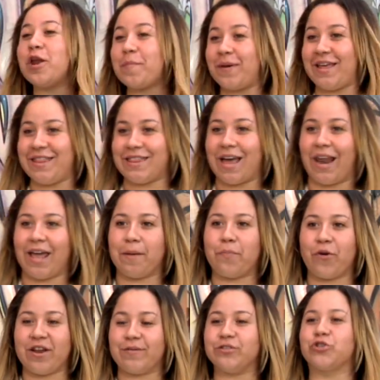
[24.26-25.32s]
up in East LA and
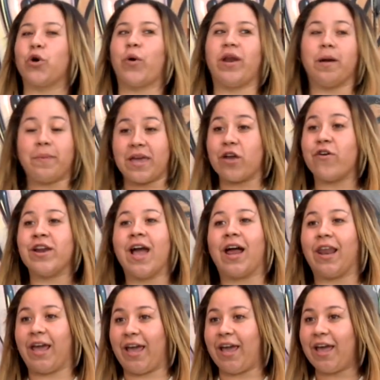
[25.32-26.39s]
pretty much growing up here in
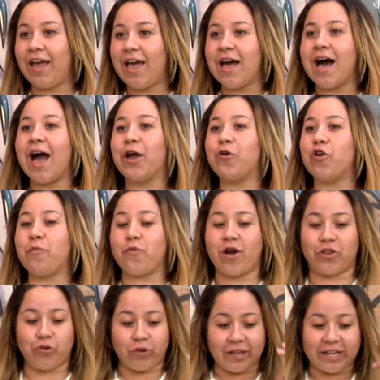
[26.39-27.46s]
LA, I grew up
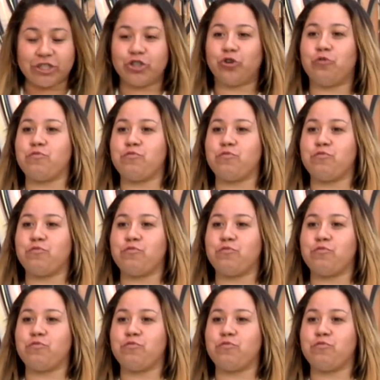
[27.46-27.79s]
around traditional